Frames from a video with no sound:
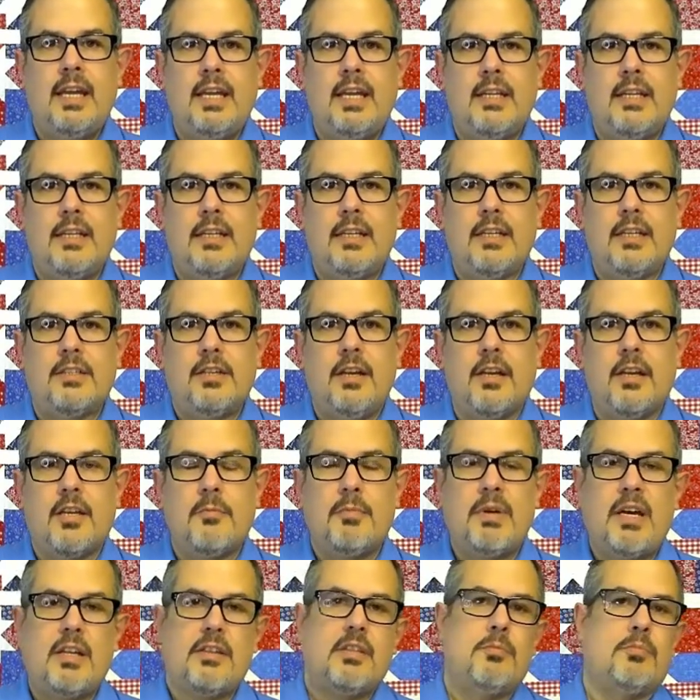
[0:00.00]
and talk
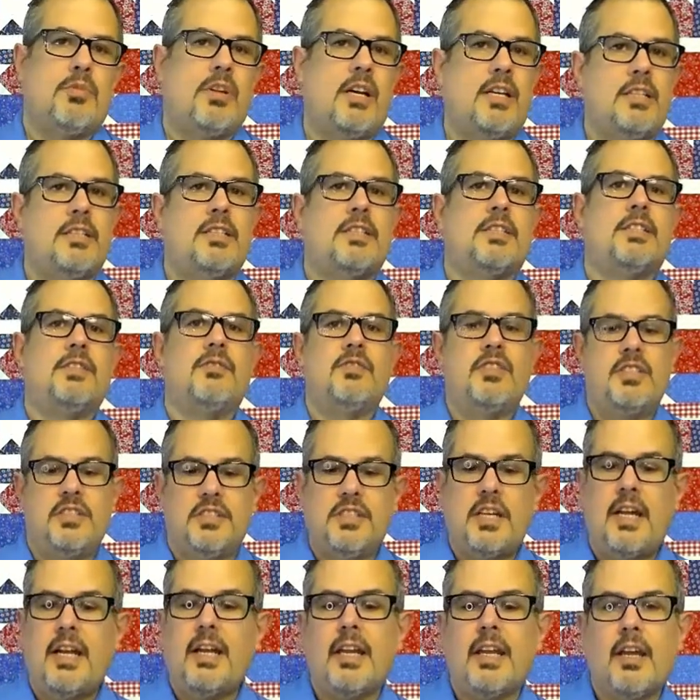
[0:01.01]
about the process of
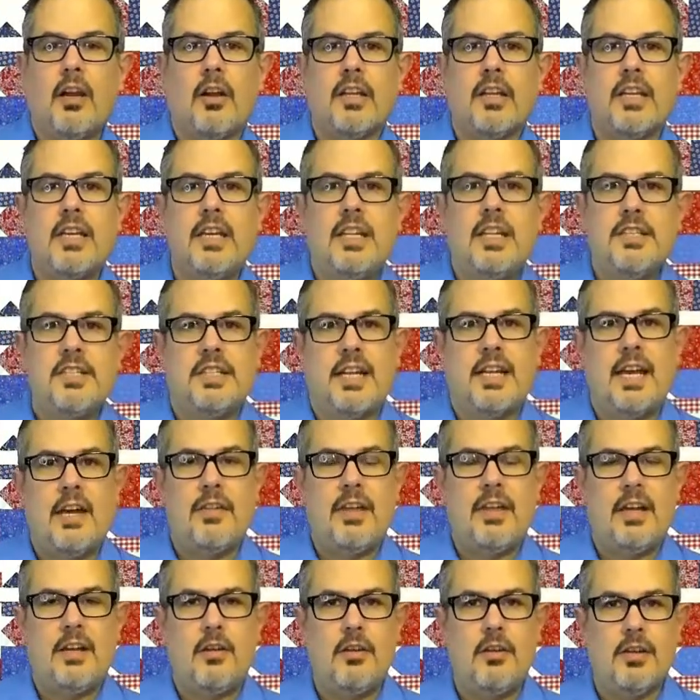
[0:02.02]
designing our kits and
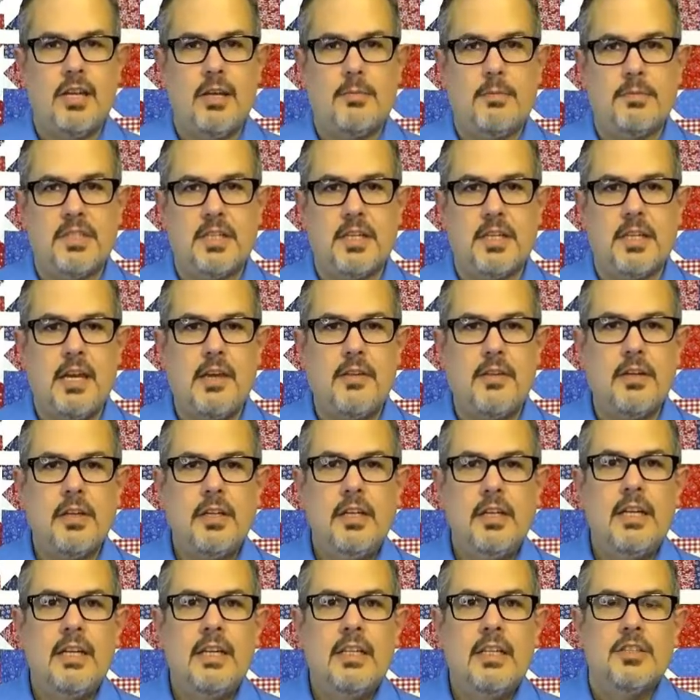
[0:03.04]
how that all comes
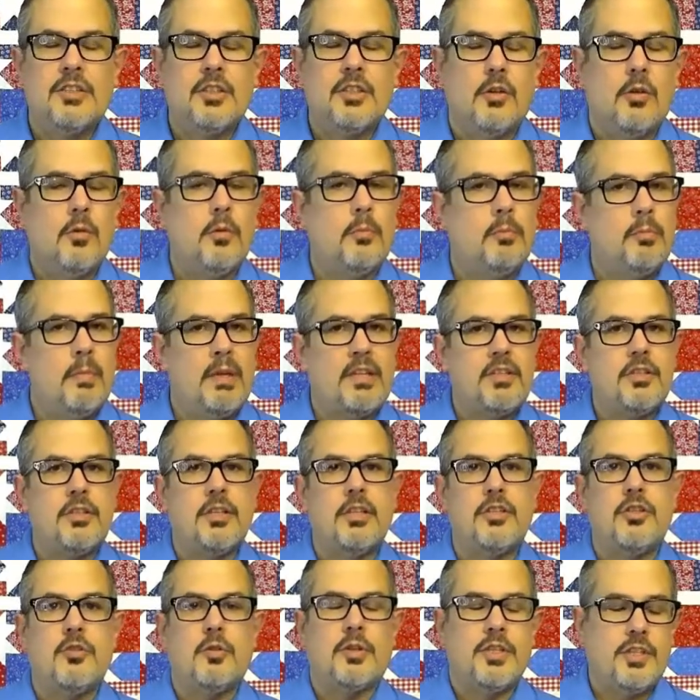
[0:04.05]
together. So make
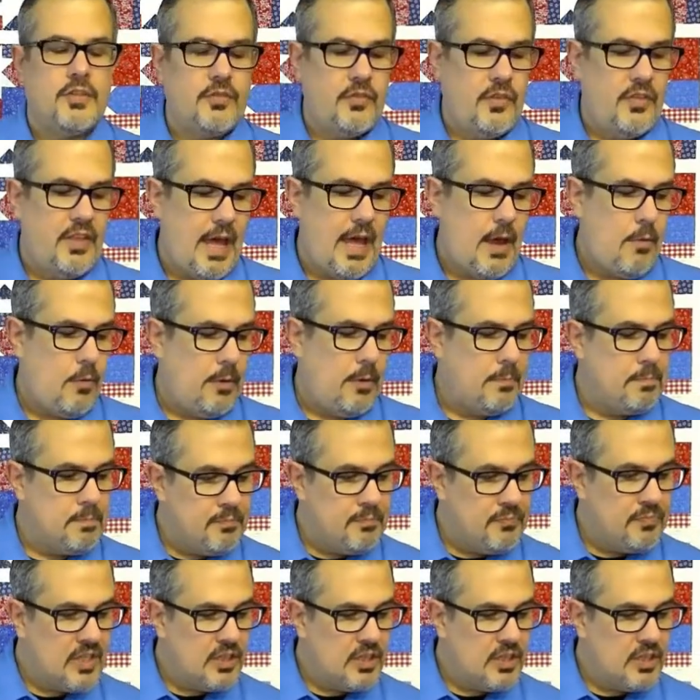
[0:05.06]
sure you join us for that one.